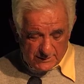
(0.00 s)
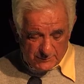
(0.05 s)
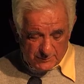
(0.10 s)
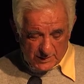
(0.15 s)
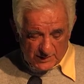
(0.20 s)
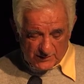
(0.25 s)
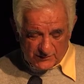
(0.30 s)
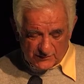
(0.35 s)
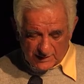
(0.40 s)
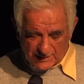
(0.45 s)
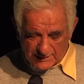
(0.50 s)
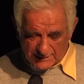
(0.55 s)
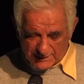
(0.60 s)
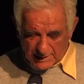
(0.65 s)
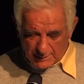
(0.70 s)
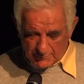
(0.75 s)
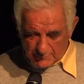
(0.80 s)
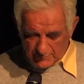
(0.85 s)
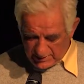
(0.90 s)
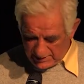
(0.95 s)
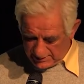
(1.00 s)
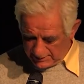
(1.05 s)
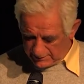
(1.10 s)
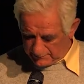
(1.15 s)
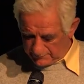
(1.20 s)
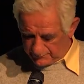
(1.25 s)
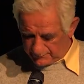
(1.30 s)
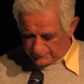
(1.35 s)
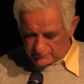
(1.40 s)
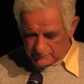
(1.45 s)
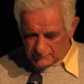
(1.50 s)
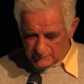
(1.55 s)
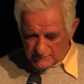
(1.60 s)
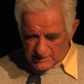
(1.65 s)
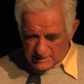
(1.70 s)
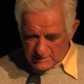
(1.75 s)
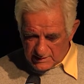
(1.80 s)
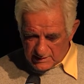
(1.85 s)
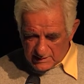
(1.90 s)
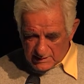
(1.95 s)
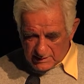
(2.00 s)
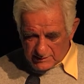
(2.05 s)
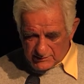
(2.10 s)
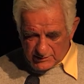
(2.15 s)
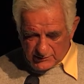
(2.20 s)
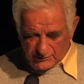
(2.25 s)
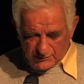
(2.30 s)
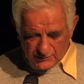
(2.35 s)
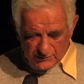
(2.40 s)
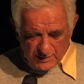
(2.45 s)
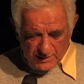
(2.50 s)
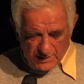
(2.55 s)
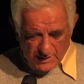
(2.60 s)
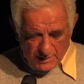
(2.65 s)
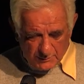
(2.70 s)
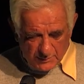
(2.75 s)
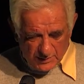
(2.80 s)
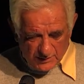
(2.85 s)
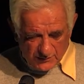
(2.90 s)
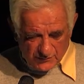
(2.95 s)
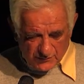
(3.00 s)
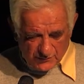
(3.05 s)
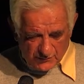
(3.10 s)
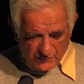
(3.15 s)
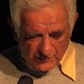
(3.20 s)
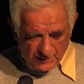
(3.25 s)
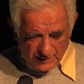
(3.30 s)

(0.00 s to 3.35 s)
Palestine campaign. And this is the Nablus